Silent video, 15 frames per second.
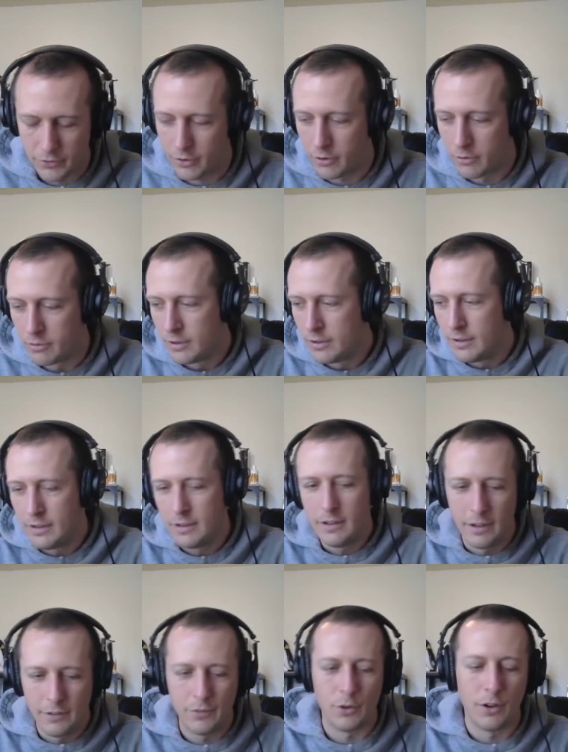So
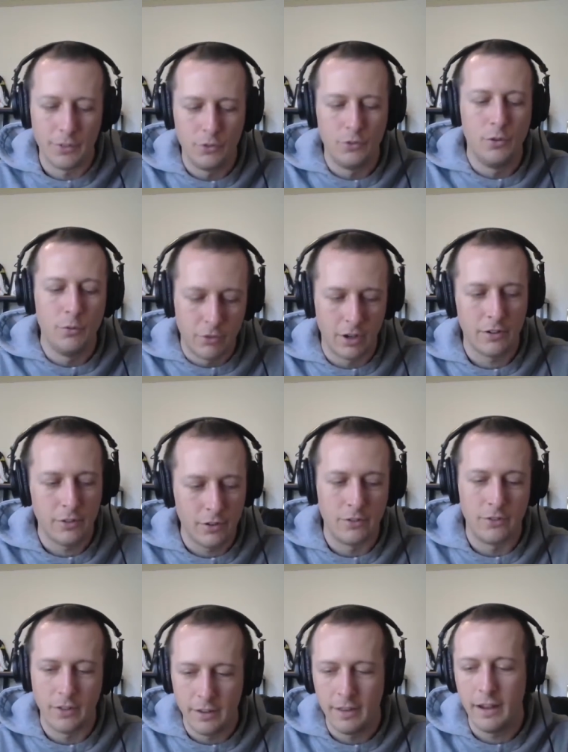if you're on the YouTube channel, you can
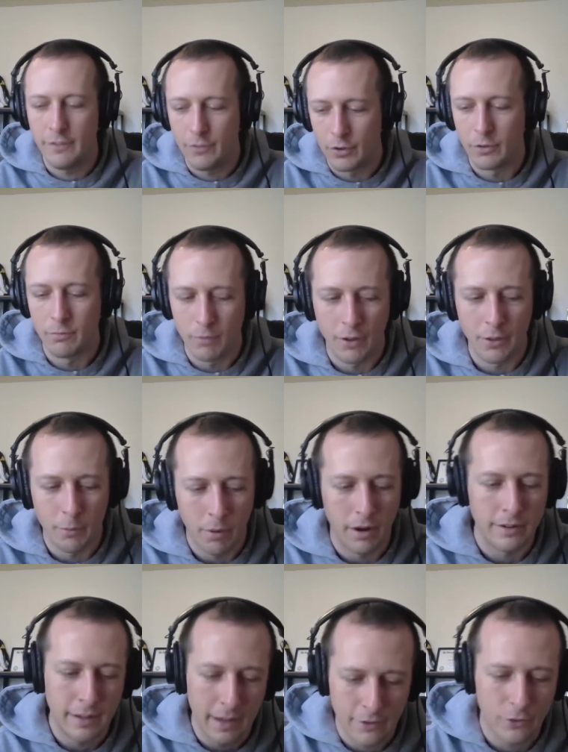see that. If you're on the
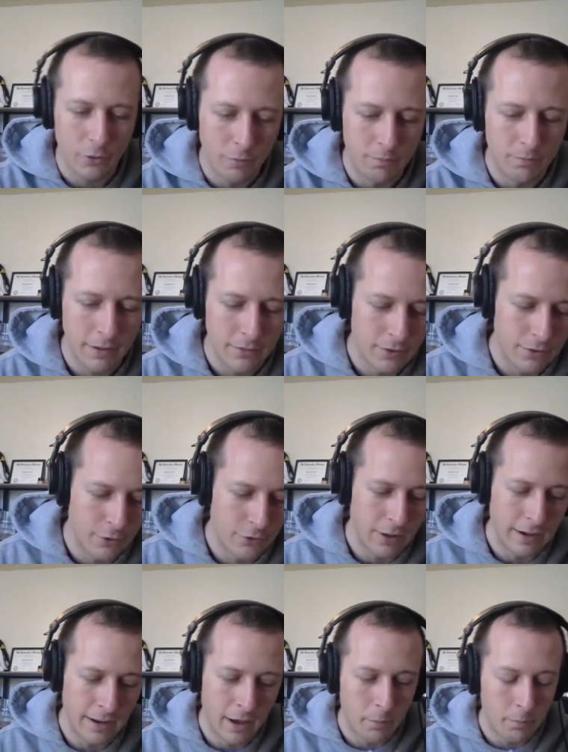podcast, you'll have to search
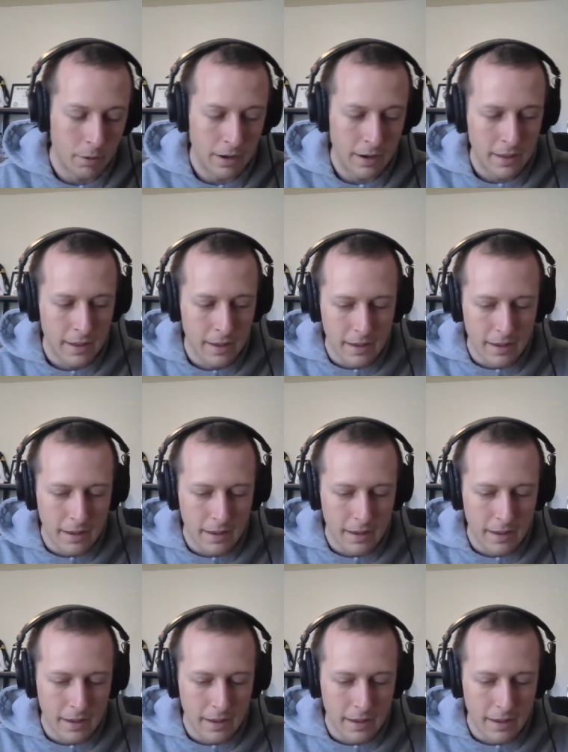that out. But